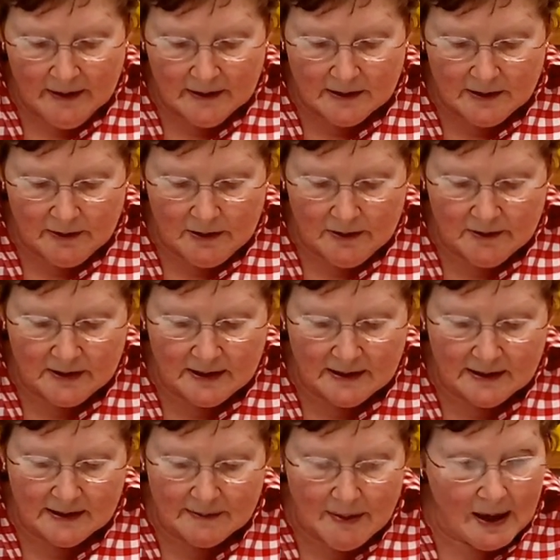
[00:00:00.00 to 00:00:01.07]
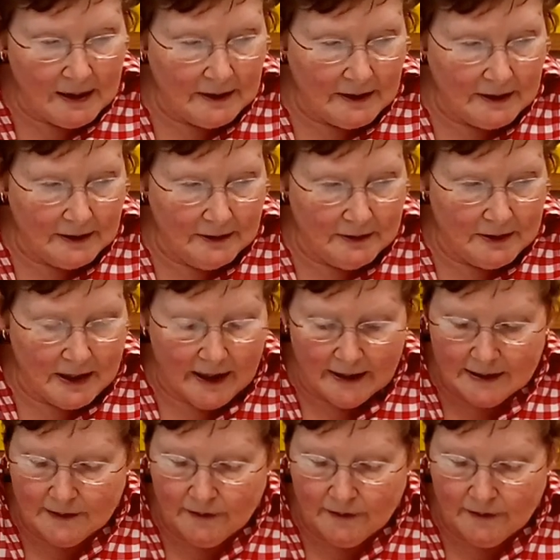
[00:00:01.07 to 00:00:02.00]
So use the smaller glue dots